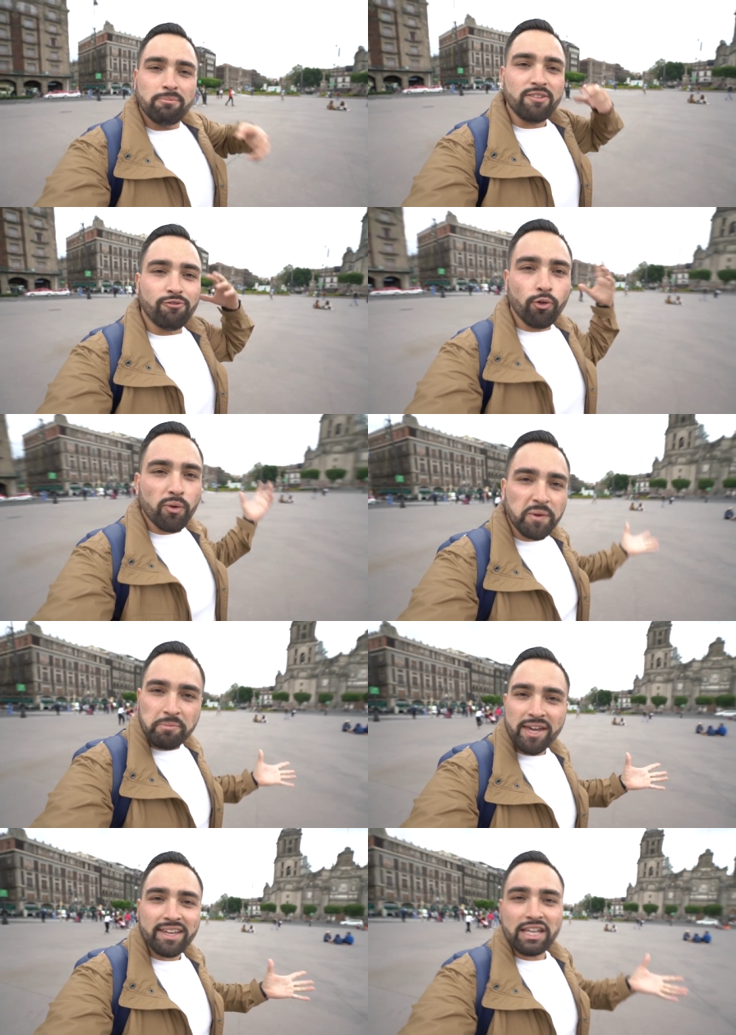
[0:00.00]
before we
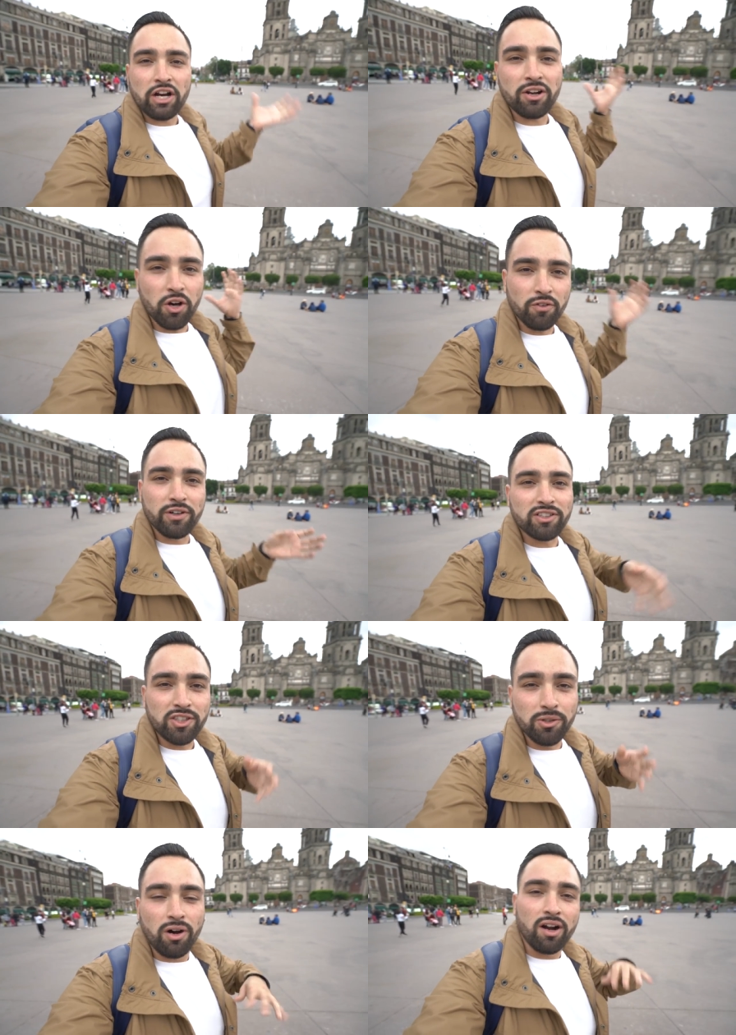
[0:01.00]
make it on over
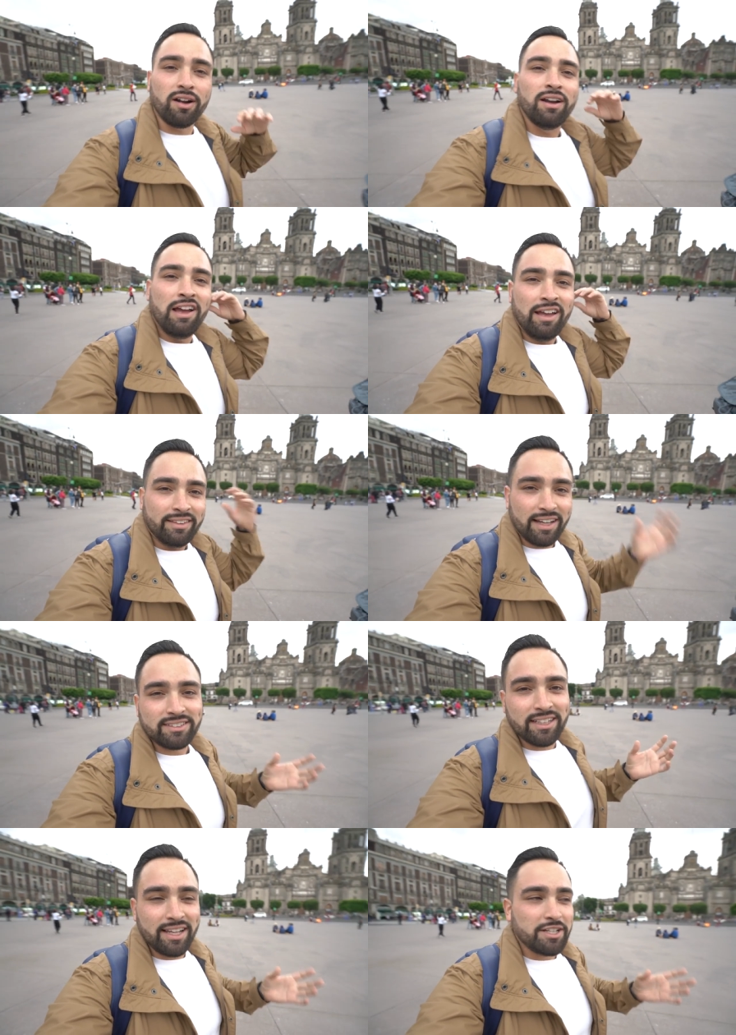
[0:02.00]
to our
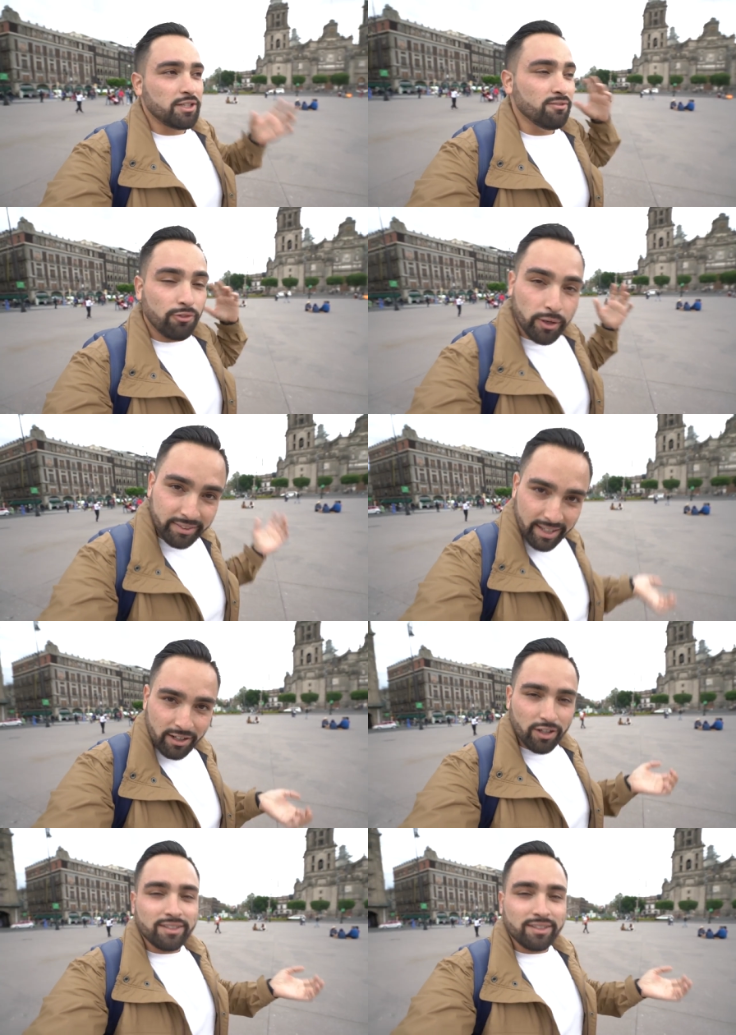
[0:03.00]
destination for dinner